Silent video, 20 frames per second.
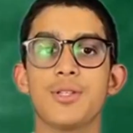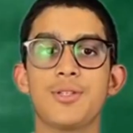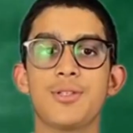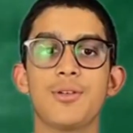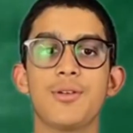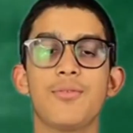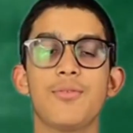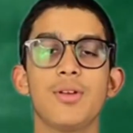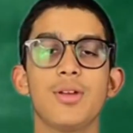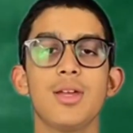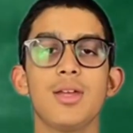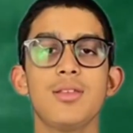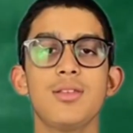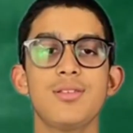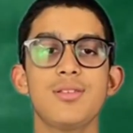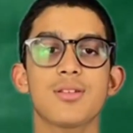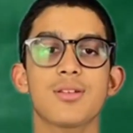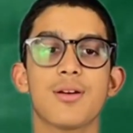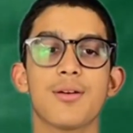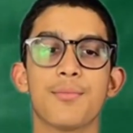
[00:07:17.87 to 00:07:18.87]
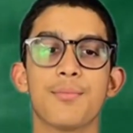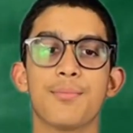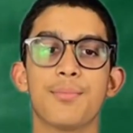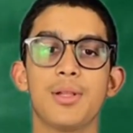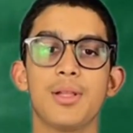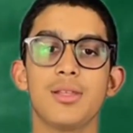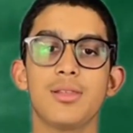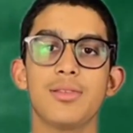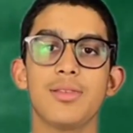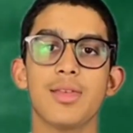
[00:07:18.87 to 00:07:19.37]
it off and
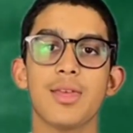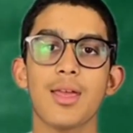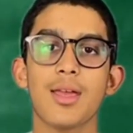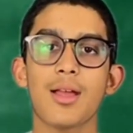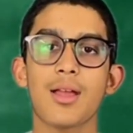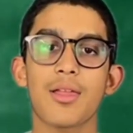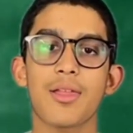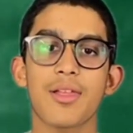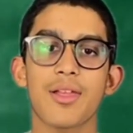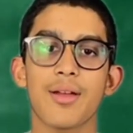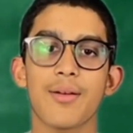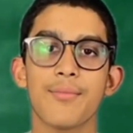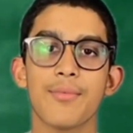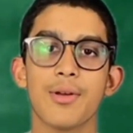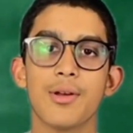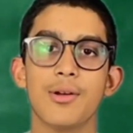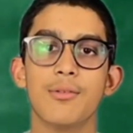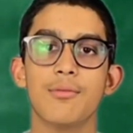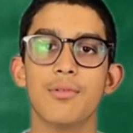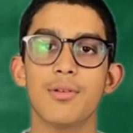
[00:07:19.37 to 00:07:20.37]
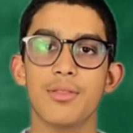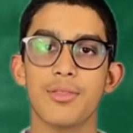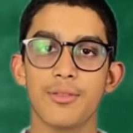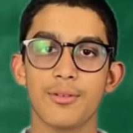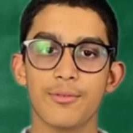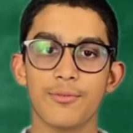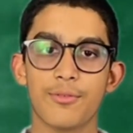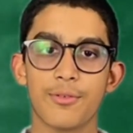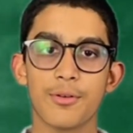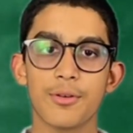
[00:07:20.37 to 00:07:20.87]
complete the exam
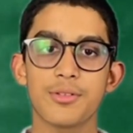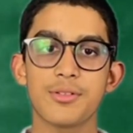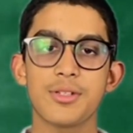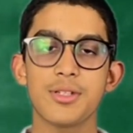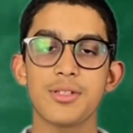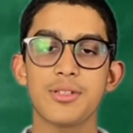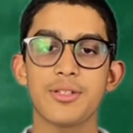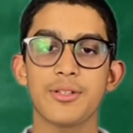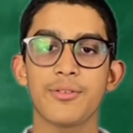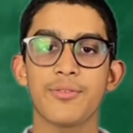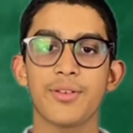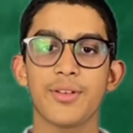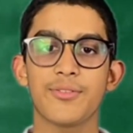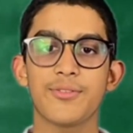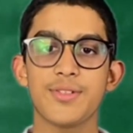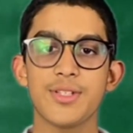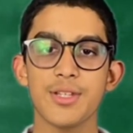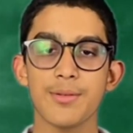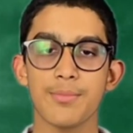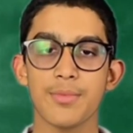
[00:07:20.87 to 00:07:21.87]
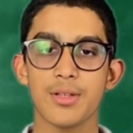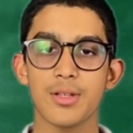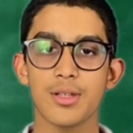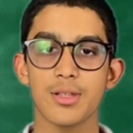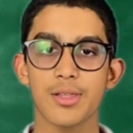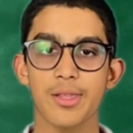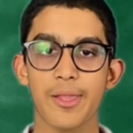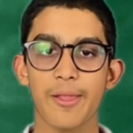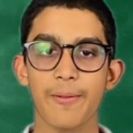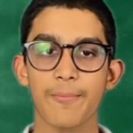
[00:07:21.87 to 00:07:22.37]
within 40 to 50
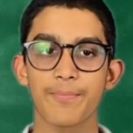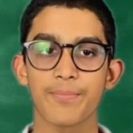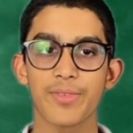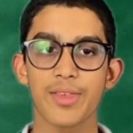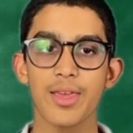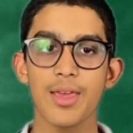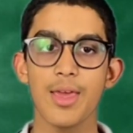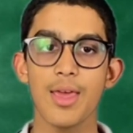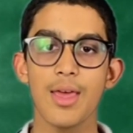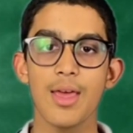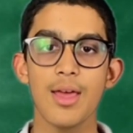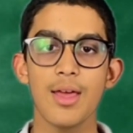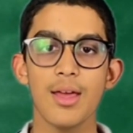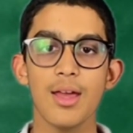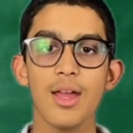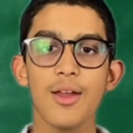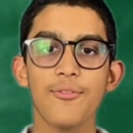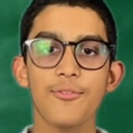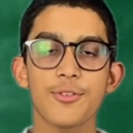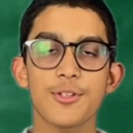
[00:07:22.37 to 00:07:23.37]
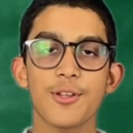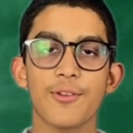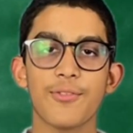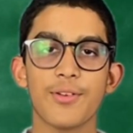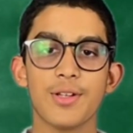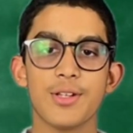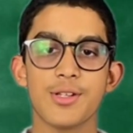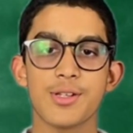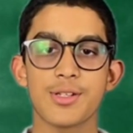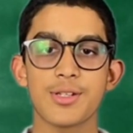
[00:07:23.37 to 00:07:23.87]
minutes. After
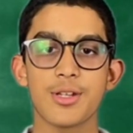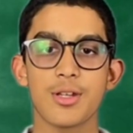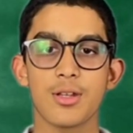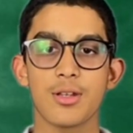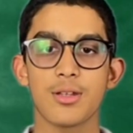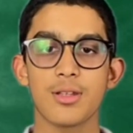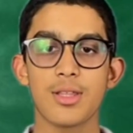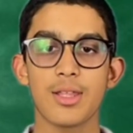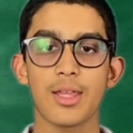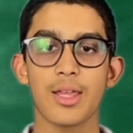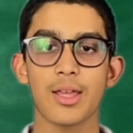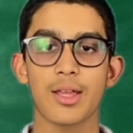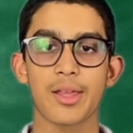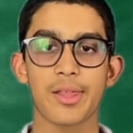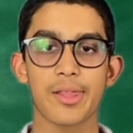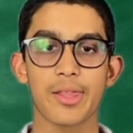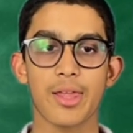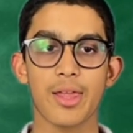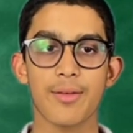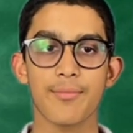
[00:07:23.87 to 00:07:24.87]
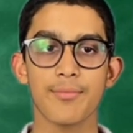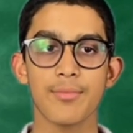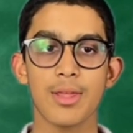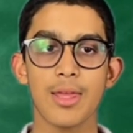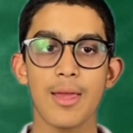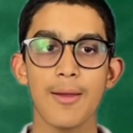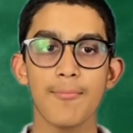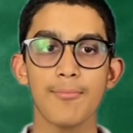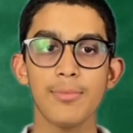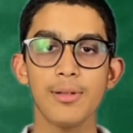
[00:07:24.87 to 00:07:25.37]
finishing the exam,
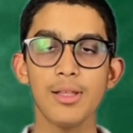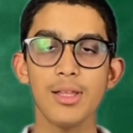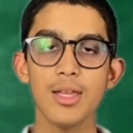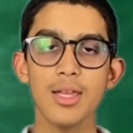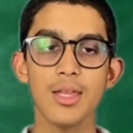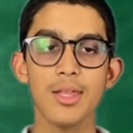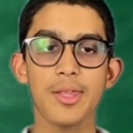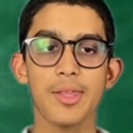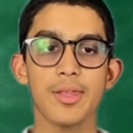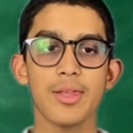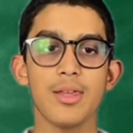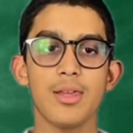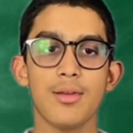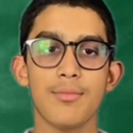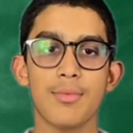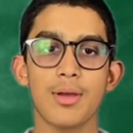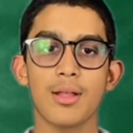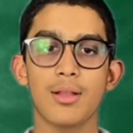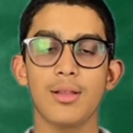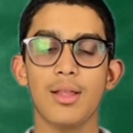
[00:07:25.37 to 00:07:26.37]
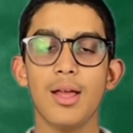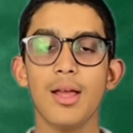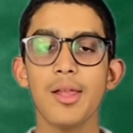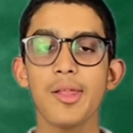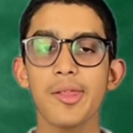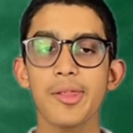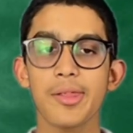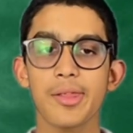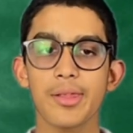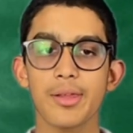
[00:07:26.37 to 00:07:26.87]
please email
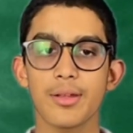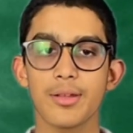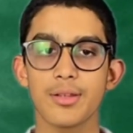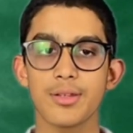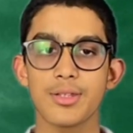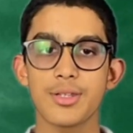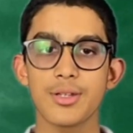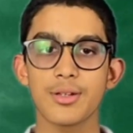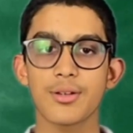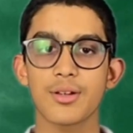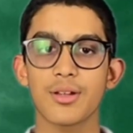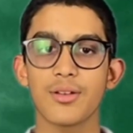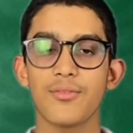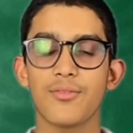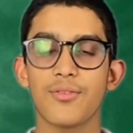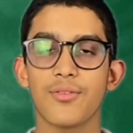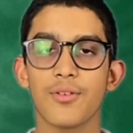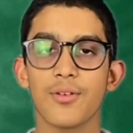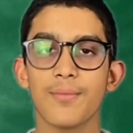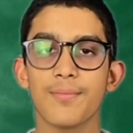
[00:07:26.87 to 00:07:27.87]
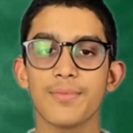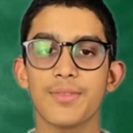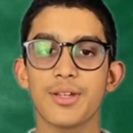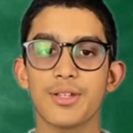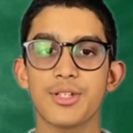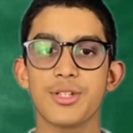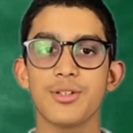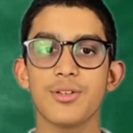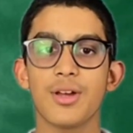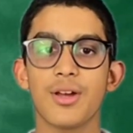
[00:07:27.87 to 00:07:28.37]
us to confirm
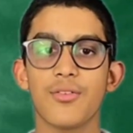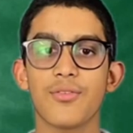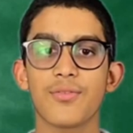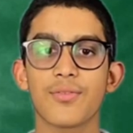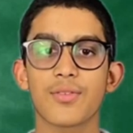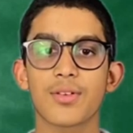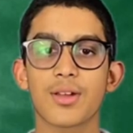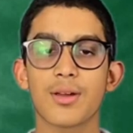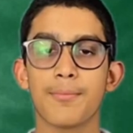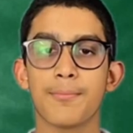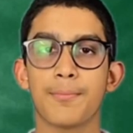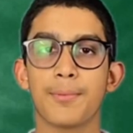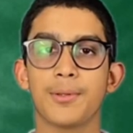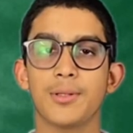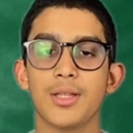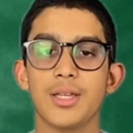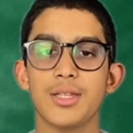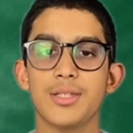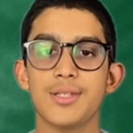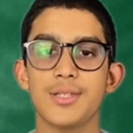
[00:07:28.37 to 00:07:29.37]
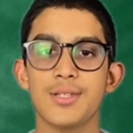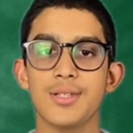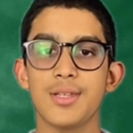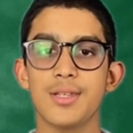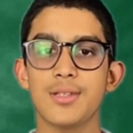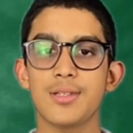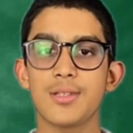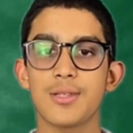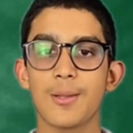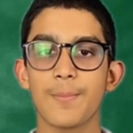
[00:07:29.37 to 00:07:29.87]
that you have completed
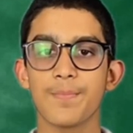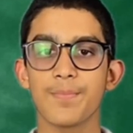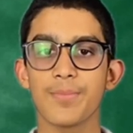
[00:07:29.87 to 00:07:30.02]
it.